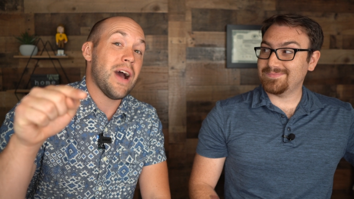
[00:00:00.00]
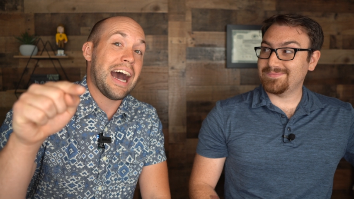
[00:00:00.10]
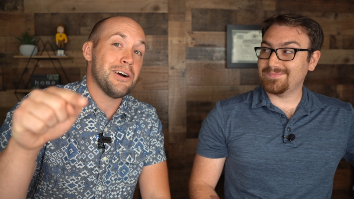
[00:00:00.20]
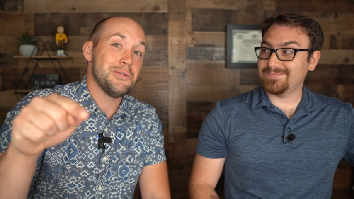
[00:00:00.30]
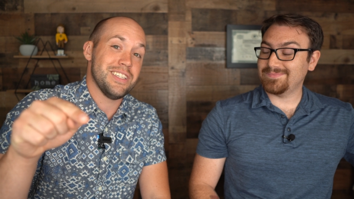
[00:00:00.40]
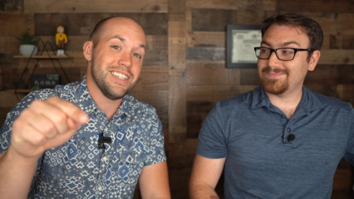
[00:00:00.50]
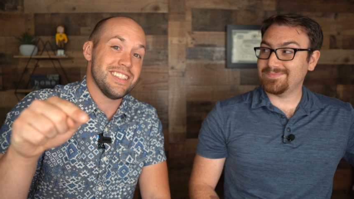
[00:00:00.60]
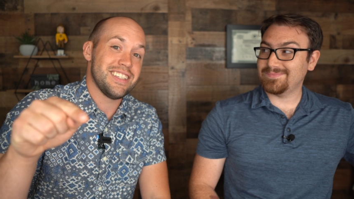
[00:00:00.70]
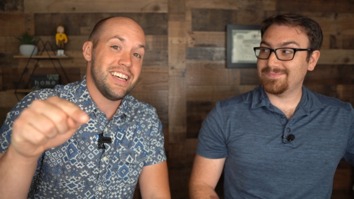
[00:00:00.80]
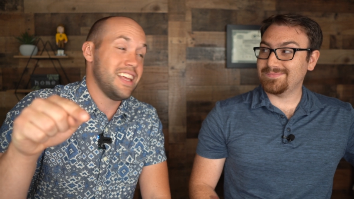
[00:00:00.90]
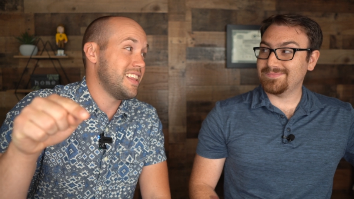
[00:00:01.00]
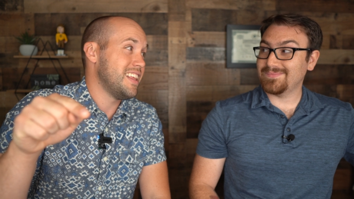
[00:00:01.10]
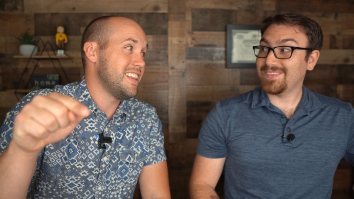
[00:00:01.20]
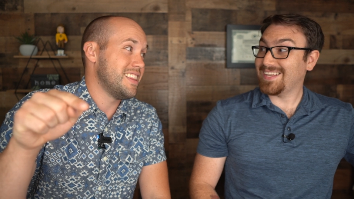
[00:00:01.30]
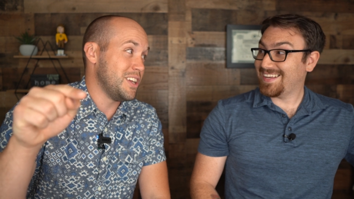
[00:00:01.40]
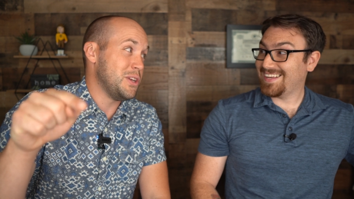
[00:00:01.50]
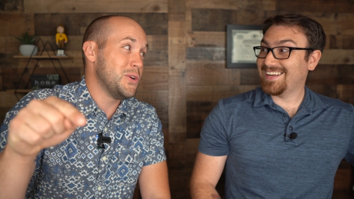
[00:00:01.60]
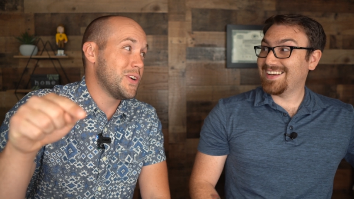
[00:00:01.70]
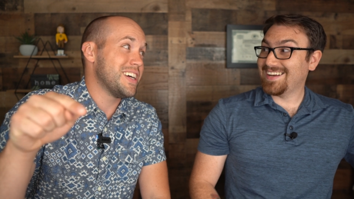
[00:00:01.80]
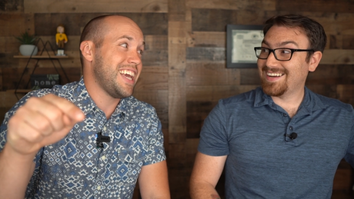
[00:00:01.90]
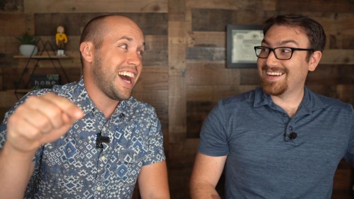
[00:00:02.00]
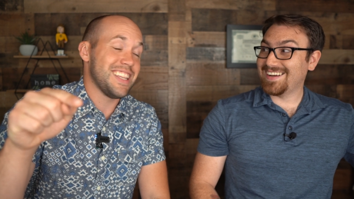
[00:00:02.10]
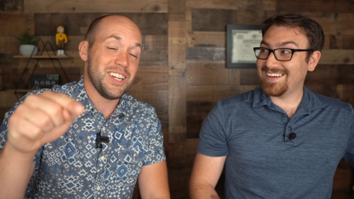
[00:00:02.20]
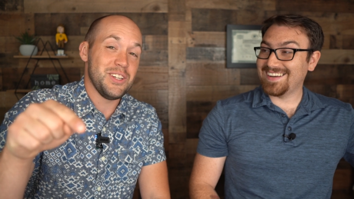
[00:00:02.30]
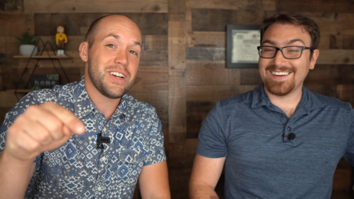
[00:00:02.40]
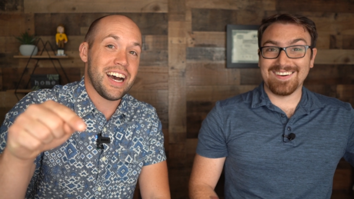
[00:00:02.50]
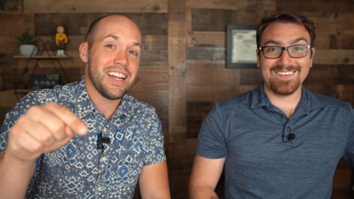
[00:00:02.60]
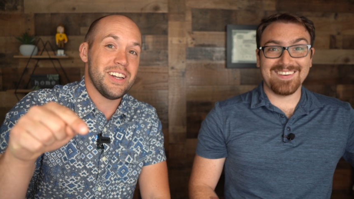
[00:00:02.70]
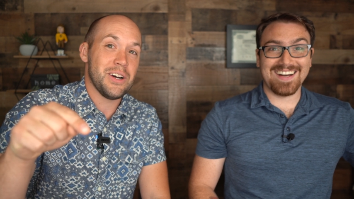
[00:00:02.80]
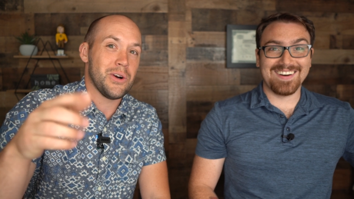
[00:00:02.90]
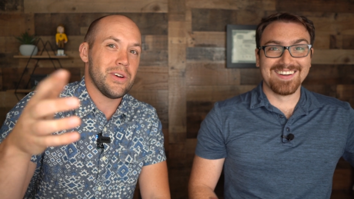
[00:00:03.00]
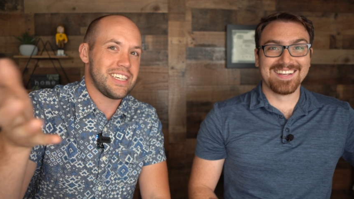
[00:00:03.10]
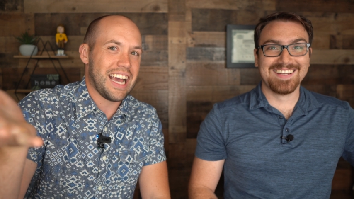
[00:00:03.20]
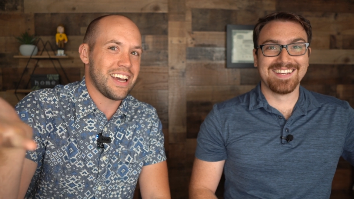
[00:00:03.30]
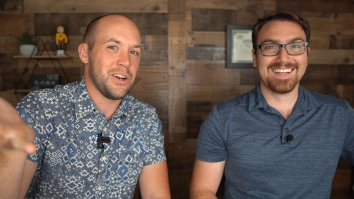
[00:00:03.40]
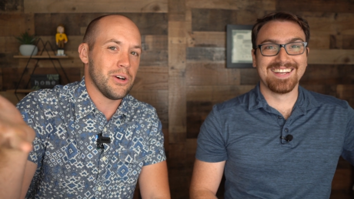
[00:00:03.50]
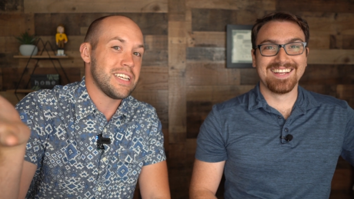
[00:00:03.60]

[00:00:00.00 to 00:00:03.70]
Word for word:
Speaker 1: houses, the new yeah, the new condo, oh, wow. I don't know,